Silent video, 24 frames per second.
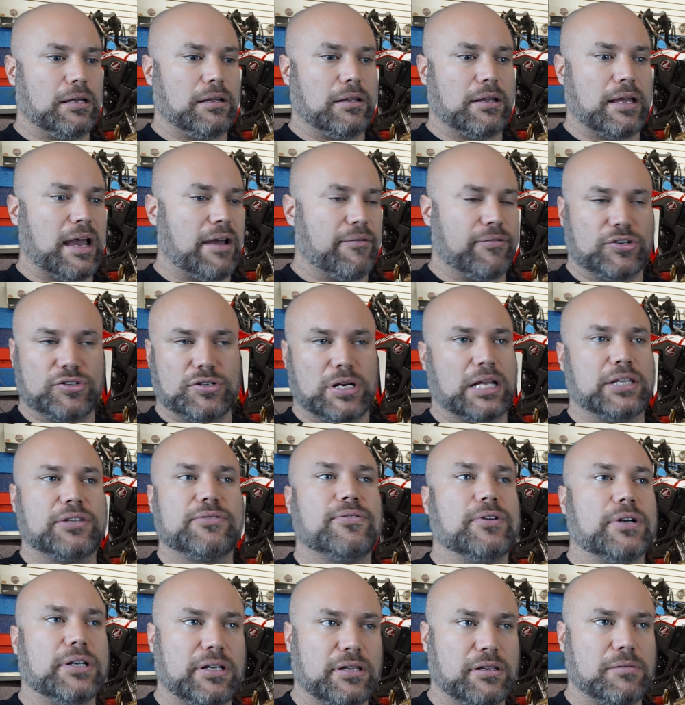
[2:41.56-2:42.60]
have it
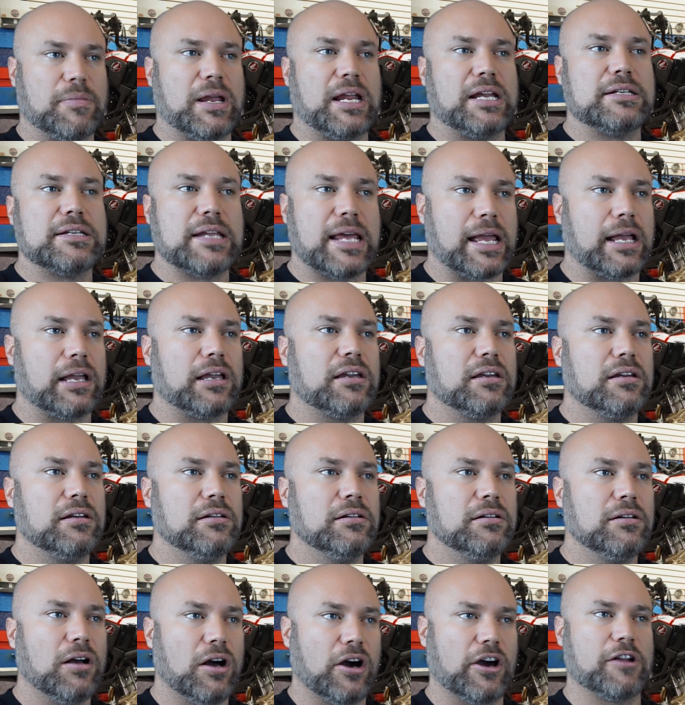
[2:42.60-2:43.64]
transfer into the main tank
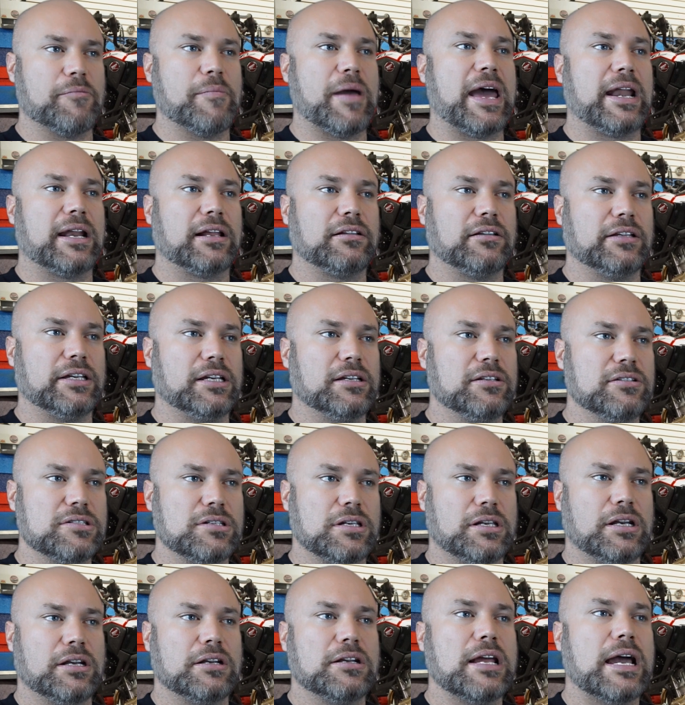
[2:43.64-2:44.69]
automatically,
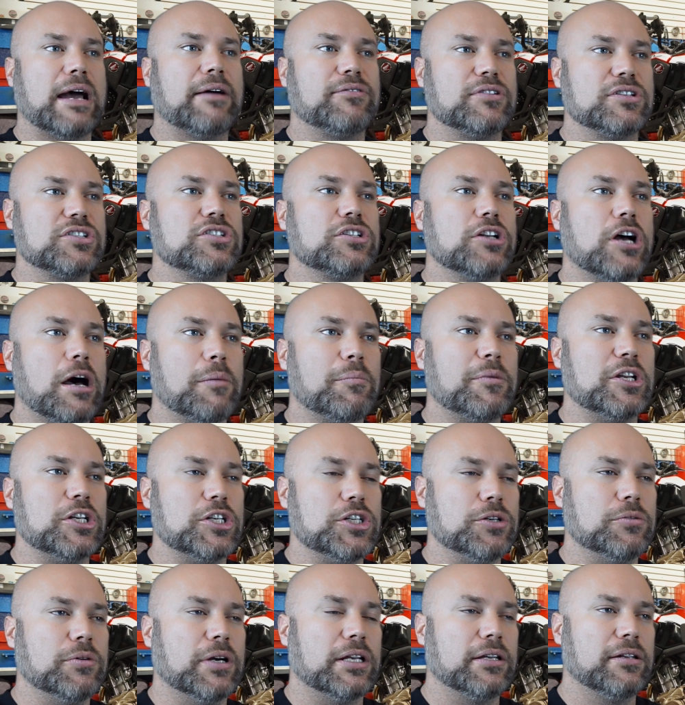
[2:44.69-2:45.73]
so you didn't have to stop and
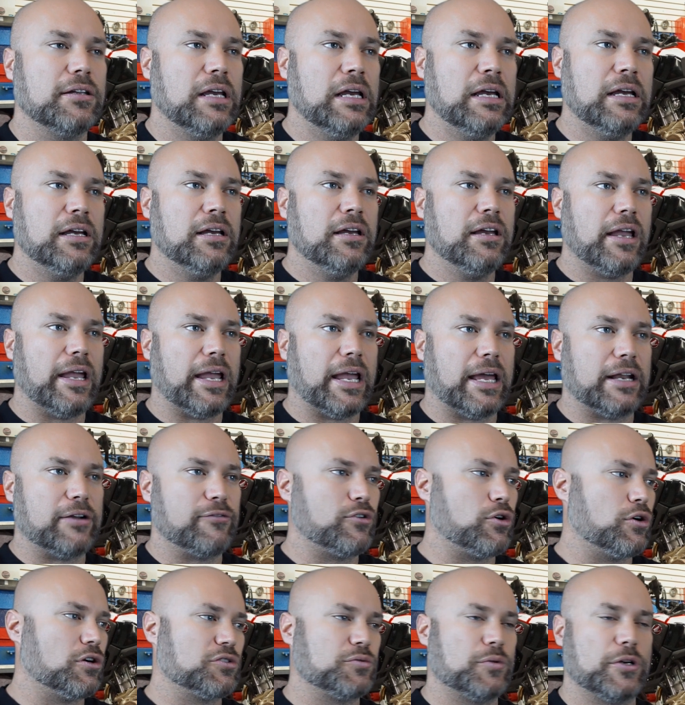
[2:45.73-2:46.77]
do it. And
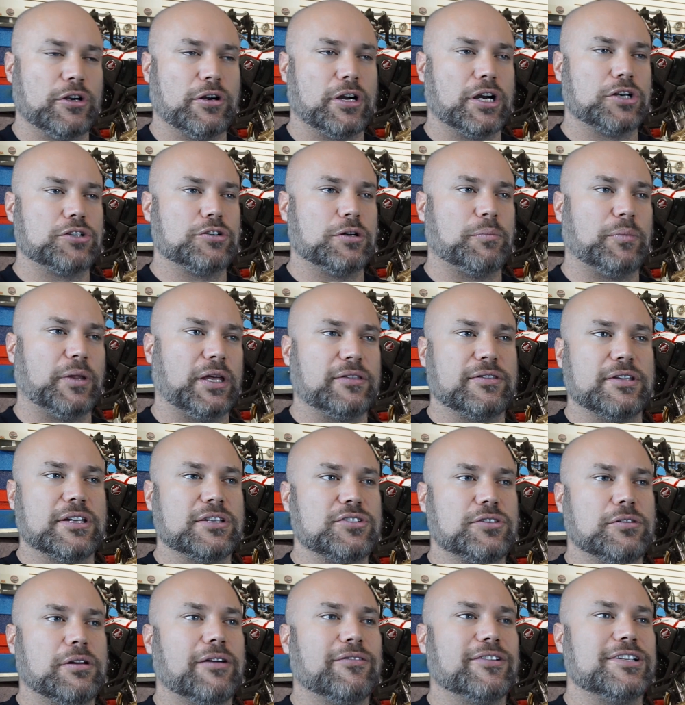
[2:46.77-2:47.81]
of course, when you're on a trip like
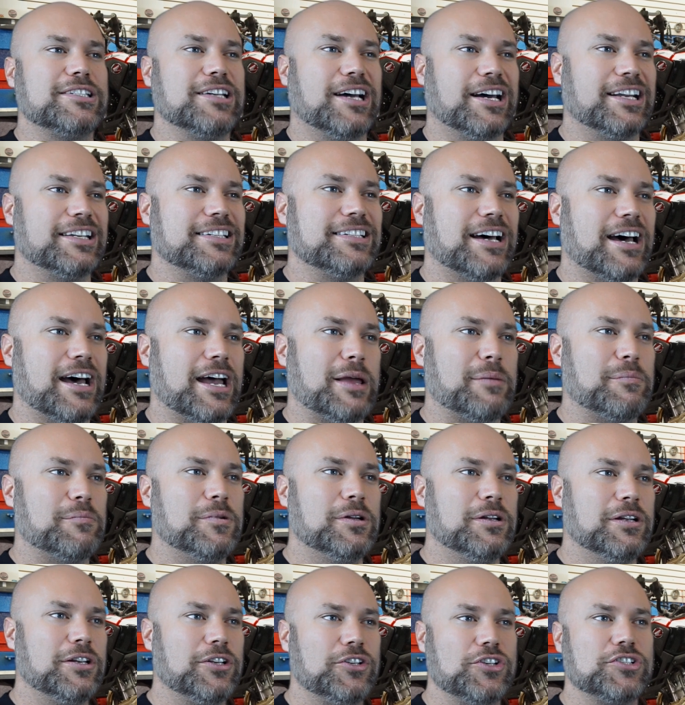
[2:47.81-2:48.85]
this, you have a ton of
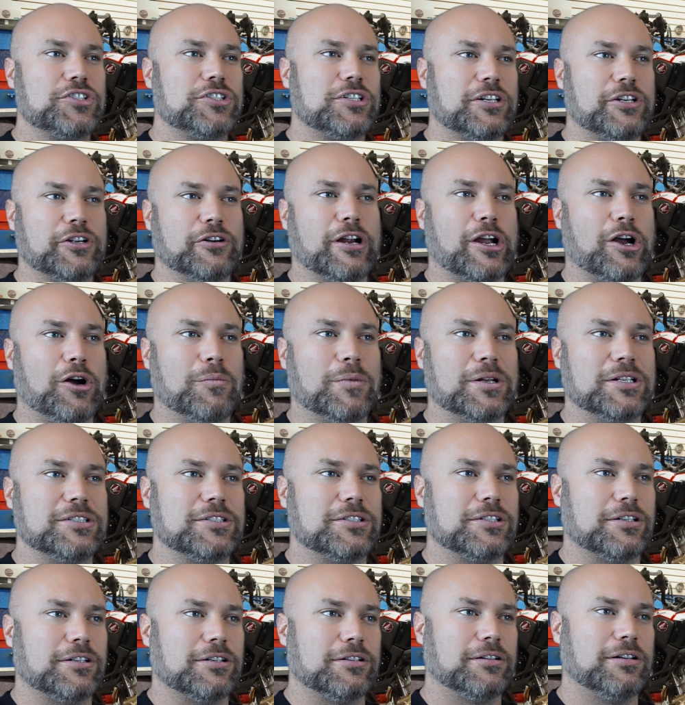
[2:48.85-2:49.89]
time just in your helmet
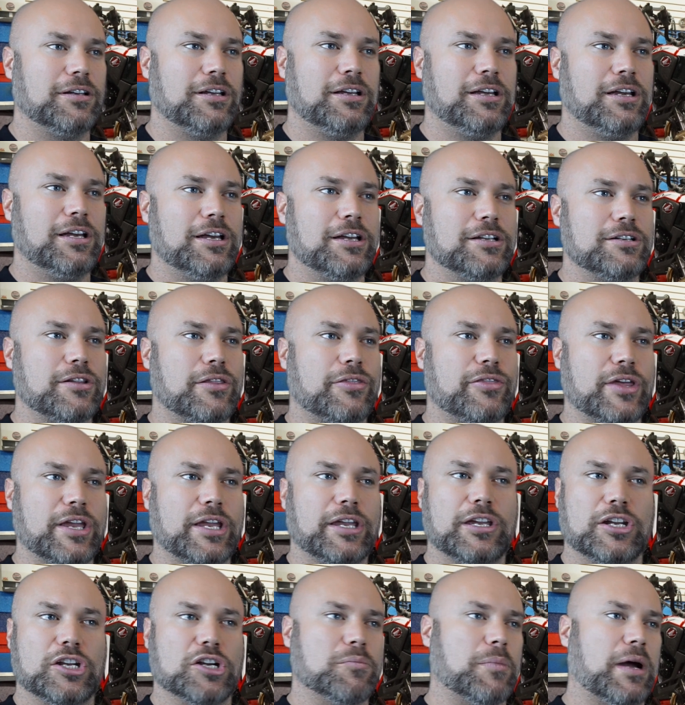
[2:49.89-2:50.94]
to
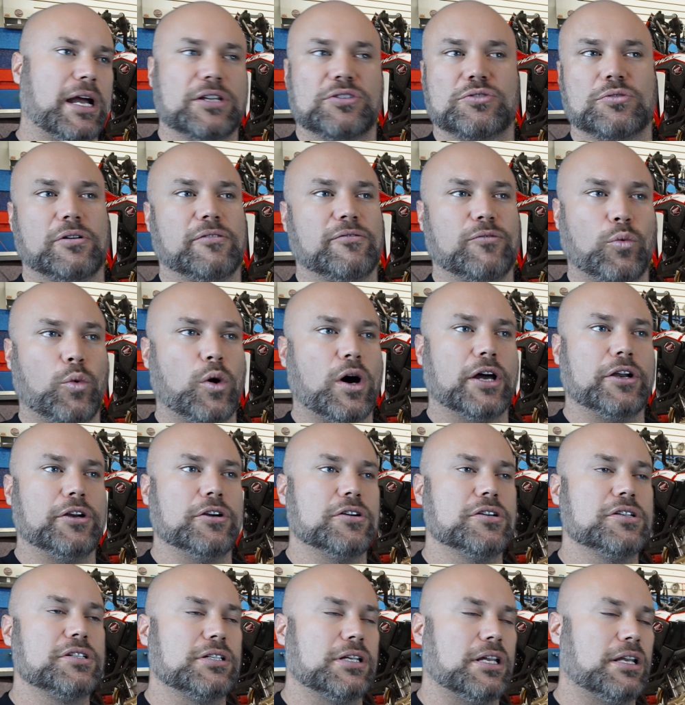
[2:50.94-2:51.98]
think, and your mind sort of
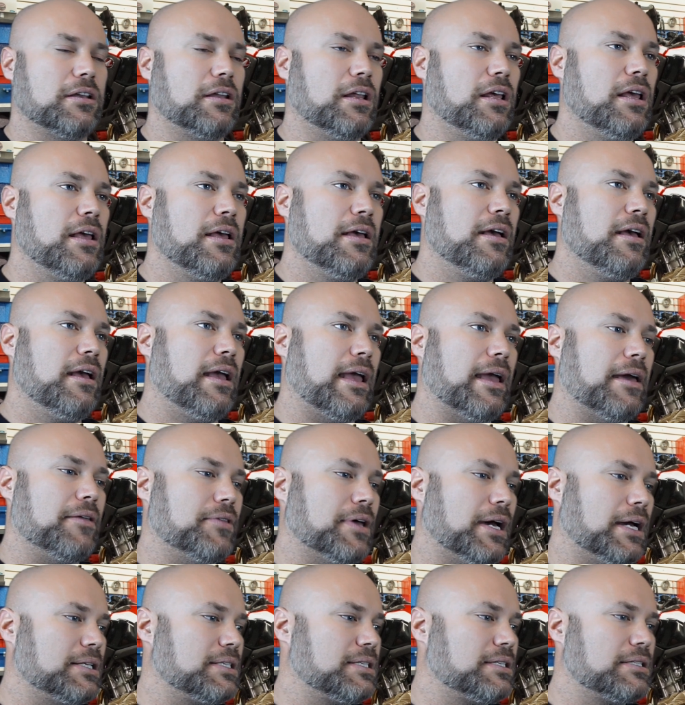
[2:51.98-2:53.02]
wanders, and
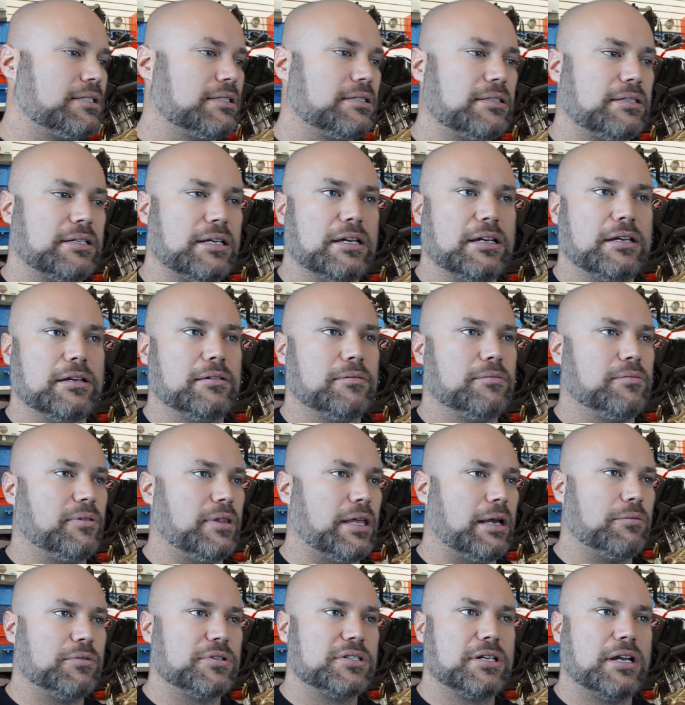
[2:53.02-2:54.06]

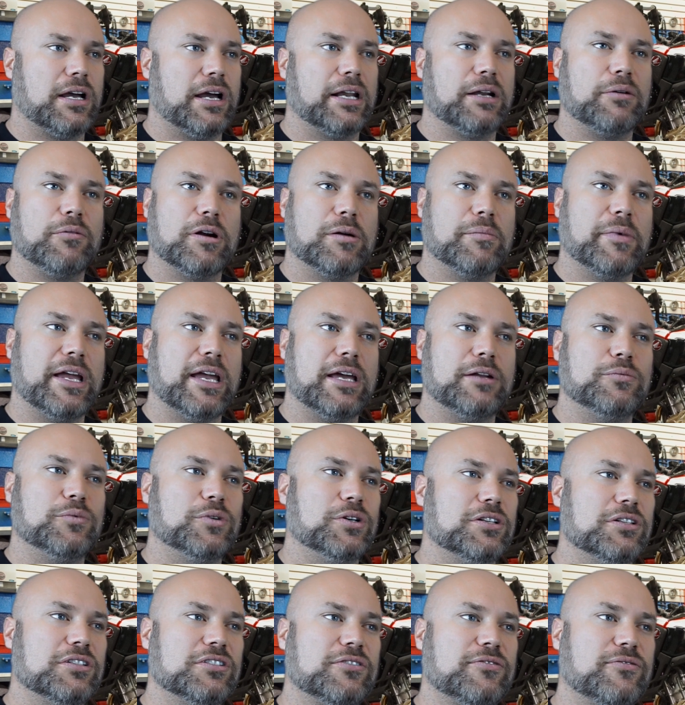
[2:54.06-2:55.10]
that was kind of where my head
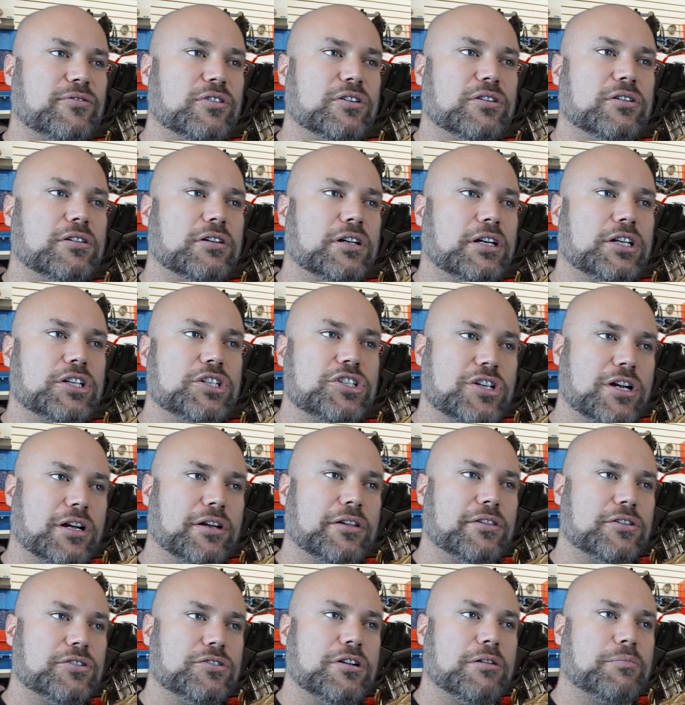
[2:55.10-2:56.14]
was for a good chunk
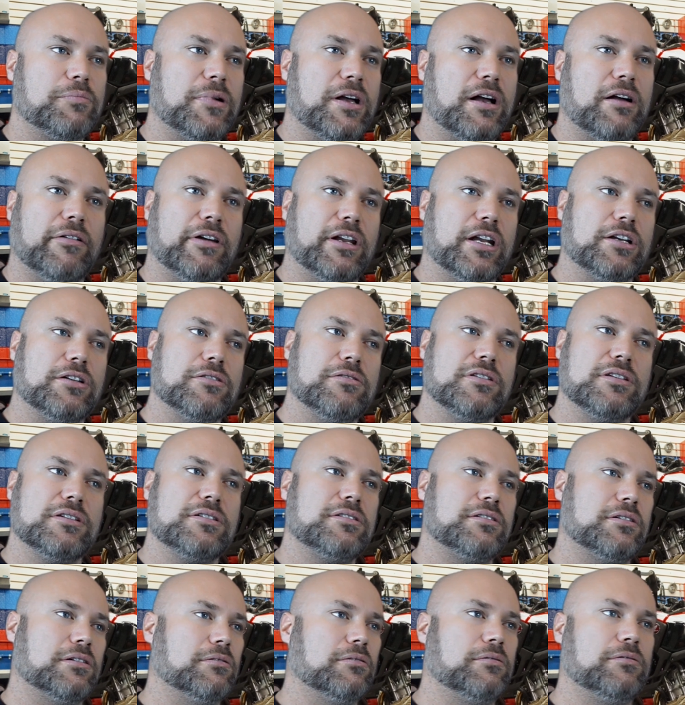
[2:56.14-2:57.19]
of the trip. How can I do
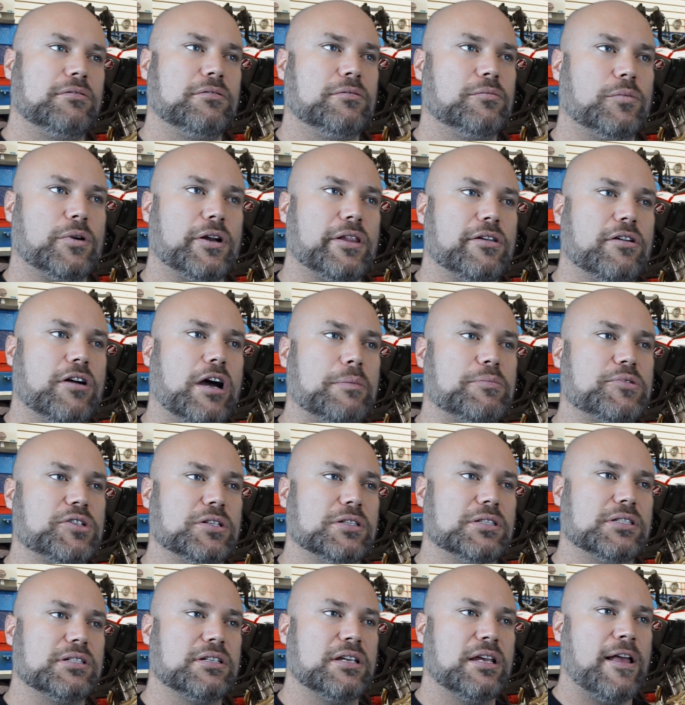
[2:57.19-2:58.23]
this, and what are the
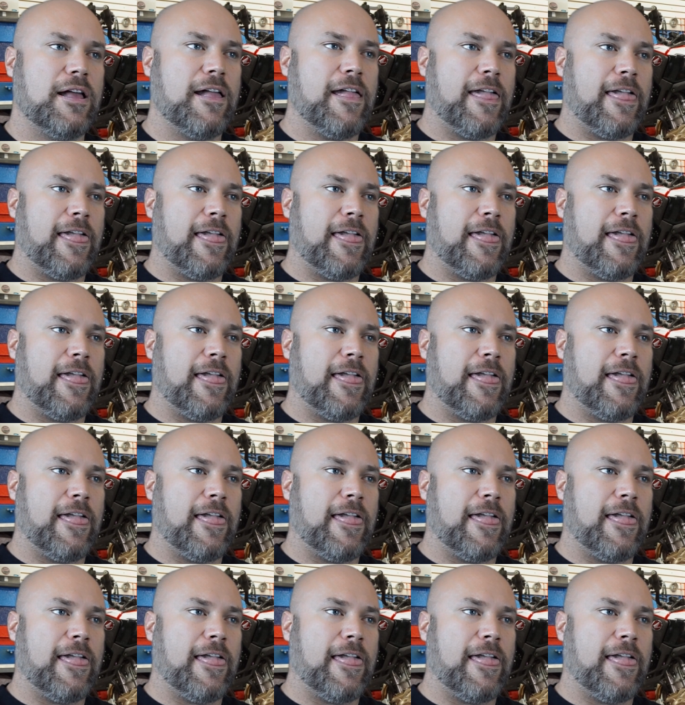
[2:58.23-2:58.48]
options?